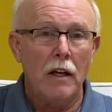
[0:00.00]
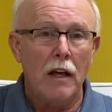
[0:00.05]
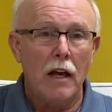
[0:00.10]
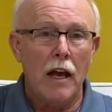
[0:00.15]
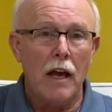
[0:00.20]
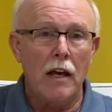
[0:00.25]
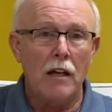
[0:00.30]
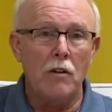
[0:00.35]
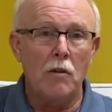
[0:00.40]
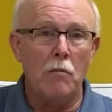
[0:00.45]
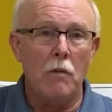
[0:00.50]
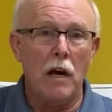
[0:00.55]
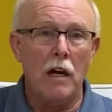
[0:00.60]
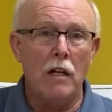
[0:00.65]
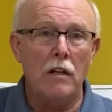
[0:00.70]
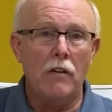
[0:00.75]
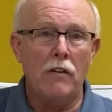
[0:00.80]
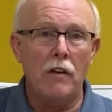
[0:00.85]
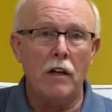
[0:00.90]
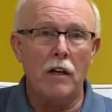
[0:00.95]
And you
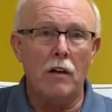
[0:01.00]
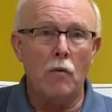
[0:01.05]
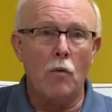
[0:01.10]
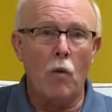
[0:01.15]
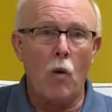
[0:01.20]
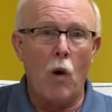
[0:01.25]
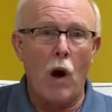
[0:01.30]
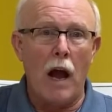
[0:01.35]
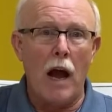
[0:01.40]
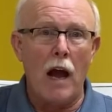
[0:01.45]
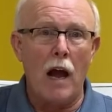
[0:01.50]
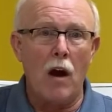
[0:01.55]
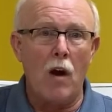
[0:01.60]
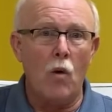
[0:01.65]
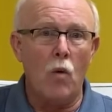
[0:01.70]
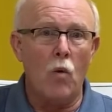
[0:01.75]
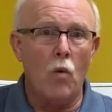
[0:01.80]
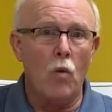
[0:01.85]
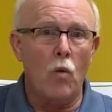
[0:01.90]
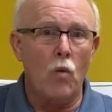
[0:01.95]
might think,
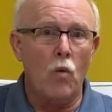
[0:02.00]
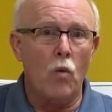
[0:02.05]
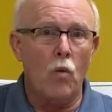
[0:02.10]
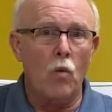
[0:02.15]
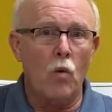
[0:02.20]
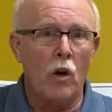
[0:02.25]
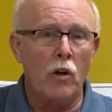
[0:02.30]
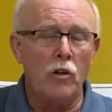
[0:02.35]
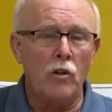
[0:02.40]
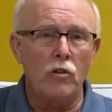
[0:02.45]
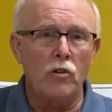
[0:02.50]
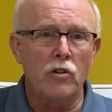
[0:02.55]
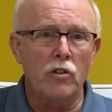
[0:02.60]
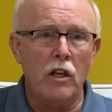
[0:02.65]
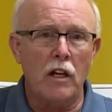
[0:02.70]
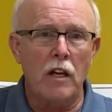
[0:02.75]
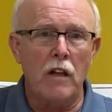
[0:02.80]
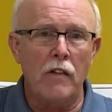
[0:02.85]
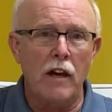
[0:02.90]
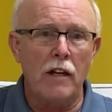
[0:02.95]
wow, are you
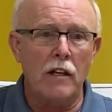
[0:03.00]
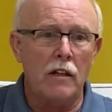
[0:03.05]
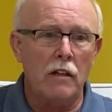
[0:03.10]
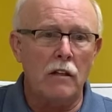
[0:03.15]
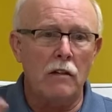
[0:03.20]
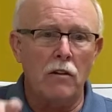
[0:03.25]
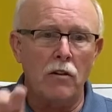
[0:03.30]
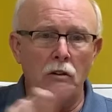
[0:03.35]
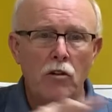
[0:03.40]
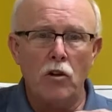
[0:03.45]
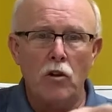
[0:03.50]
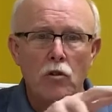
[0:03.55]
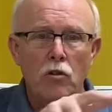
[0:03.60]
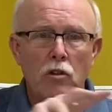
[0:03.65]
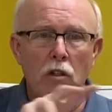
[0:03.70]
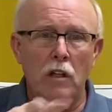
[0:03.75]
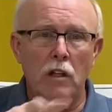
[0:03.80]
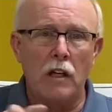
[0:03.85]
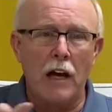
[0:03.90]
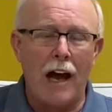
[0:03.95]
saying they used
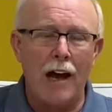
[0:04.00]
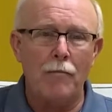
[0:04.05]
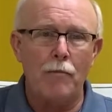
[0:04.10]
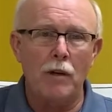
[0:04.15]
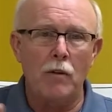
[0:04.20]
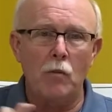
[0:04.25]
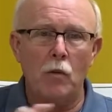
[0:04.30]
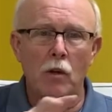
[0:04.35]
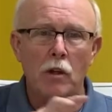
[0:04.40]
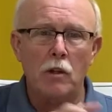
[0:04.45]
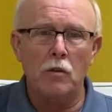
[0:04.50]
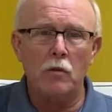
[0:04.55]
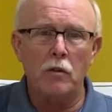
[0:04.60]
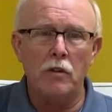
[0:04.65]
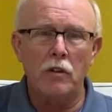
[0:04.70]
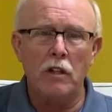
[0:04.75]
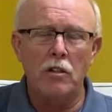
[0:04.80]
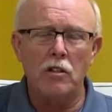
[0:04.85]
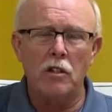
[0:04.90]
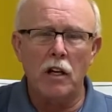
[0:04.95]
and copied work with
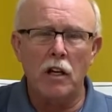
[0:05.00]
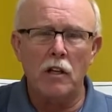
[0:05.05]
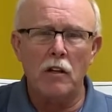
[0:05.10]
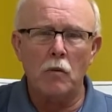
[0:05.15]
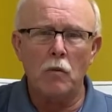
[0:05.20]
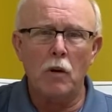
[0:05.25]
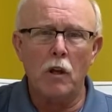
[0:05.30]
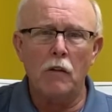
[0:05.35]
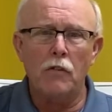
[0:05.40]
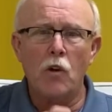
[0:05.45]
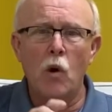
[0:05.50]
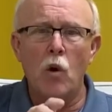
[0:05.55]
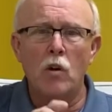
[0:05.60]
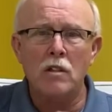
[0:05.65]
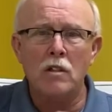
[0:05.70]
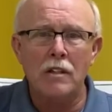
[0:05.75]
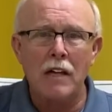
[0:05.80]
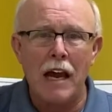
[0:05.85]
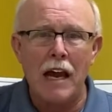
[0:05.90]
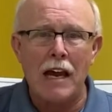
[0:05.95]
each other? Well, of
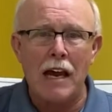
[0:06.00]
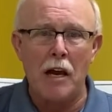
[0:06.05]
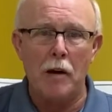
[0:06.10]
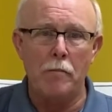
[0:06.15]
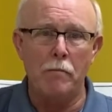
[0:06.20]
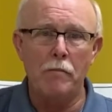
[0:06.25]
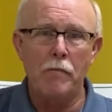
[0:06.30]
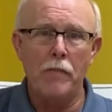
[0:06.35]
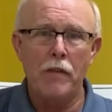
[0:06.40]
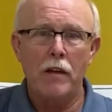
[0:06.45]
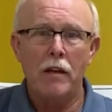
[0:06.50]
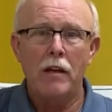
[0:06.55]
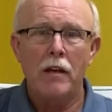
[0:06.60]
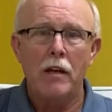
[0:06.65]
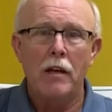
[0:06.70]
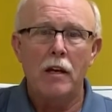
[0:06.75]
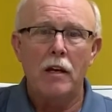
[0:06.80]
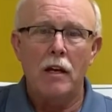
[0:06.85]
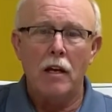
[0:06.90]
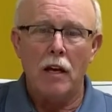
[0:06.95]
course I am.
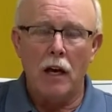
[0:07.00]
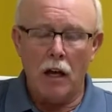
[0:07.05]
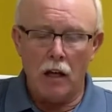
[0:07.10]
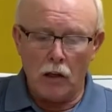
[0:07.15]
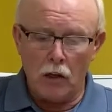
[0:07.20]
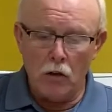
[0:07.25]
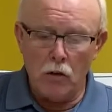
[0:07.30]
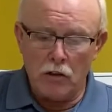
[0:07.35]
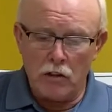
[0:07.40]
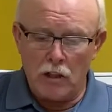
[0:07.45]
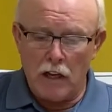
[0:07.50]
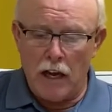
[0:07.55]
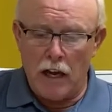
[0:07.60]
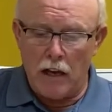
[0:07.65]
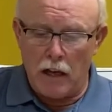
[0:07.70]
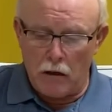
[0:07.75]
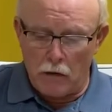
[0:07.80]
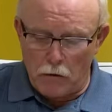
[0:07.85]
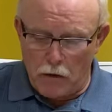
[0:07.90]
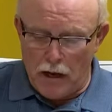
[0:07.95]
Luke said
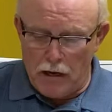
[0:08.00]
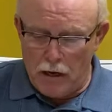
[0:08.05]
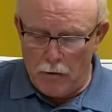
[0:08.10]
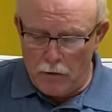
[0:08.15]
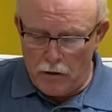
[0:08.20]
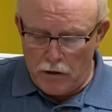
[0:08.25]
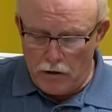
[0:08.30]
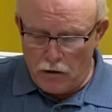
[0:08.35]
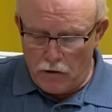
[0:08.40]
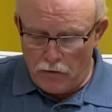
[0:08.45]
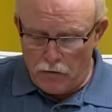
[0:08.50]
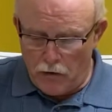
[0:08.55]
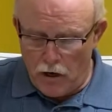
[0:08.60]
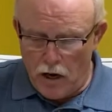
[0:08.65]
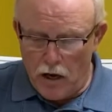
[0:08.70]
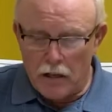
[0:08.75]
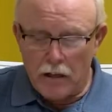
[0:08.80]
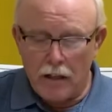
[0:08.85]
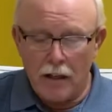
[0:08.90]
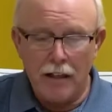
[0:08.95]
it right up at the
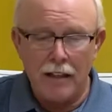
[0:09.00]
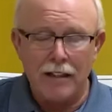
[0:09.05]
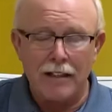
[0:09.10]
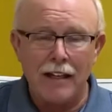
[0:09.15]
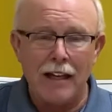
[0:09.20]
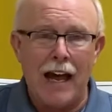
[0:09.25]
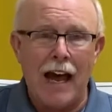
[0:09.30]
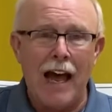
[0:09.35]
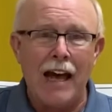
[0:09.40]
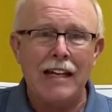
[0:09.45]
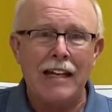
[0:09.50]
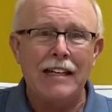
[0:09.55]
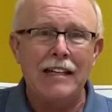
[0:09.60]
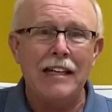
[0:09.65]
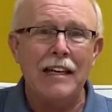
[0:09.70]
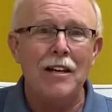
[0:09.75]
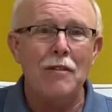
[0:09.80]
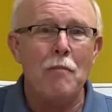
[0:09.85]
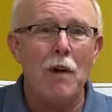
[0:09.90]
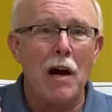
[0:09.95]
front. He said, I
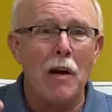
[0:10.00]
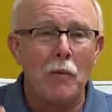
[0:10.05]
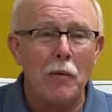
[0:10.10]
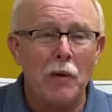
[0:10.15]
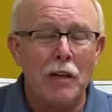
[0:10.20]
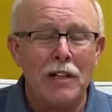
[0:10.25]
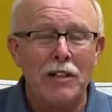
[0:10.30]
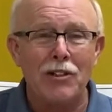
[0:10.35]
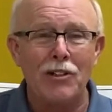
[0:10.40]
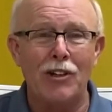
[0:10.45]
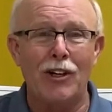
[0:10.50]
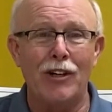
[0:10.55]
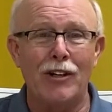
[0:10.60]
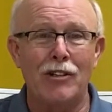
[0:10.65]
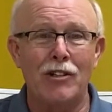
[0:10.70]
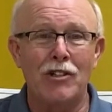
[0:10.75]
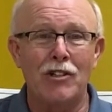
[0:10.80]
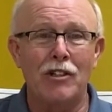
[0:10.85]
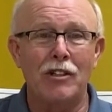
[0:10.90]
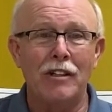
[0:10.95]
did my
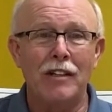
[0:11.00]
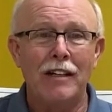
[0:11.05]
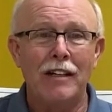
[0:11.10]
research.